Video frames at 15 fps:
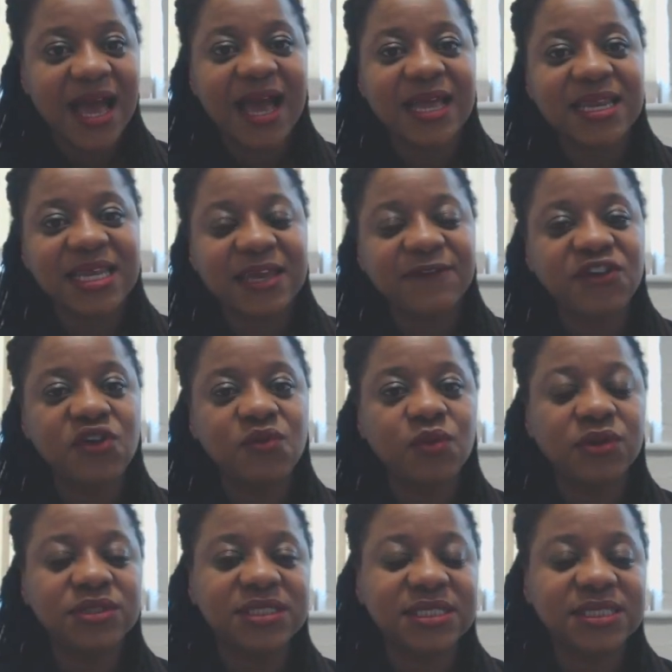And if you
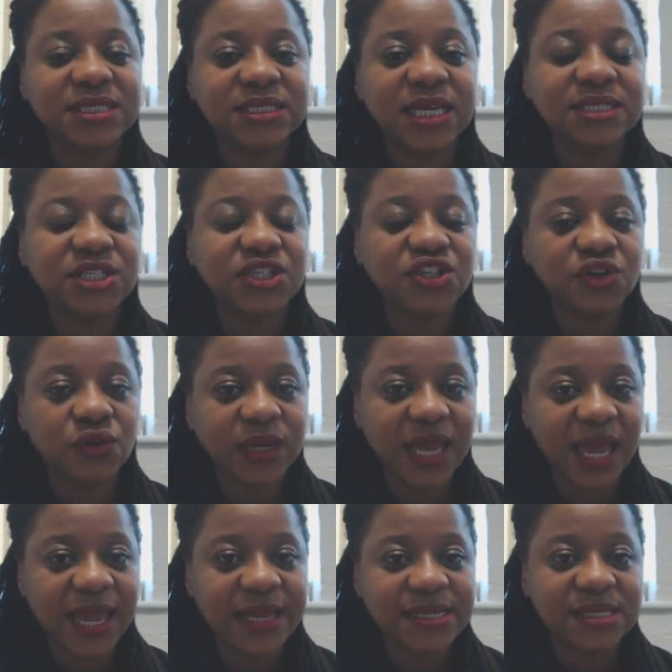want to discuss your
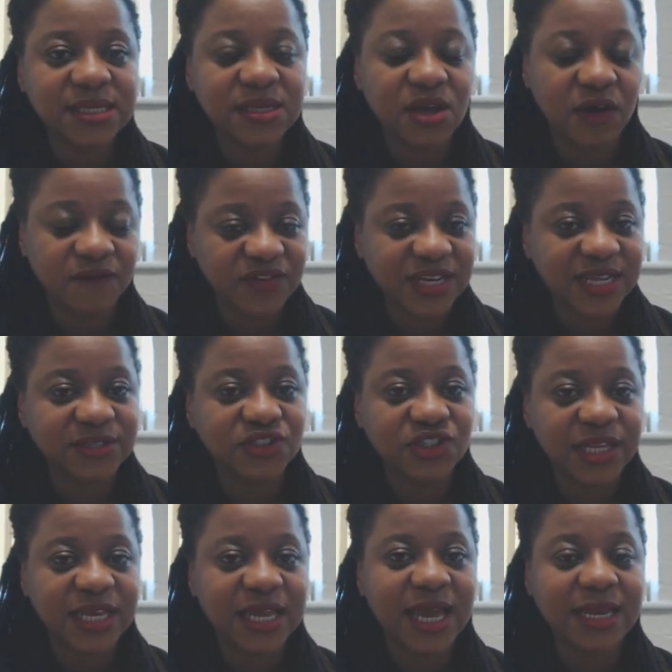case
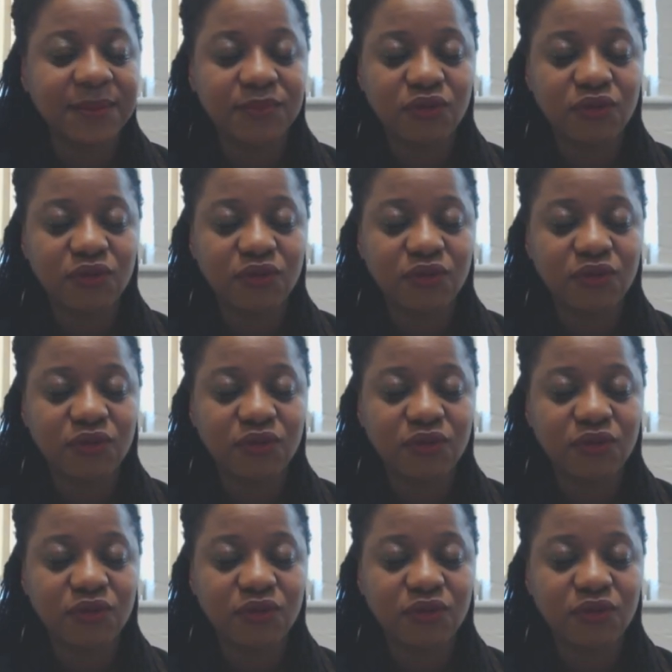confidentially and in